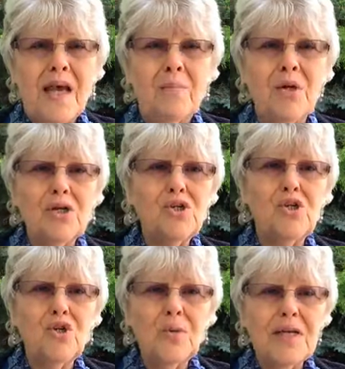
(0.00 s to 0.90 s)
Brings
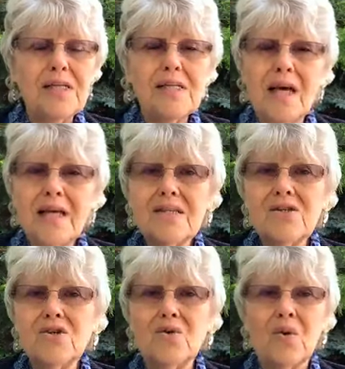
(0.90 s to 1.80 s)
new insights,
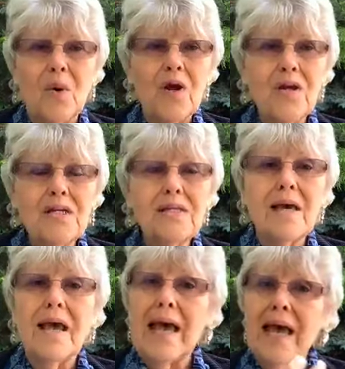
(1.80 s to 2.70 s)
new awareness,
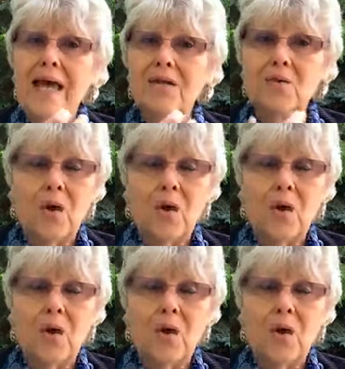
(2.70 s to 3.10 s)
and new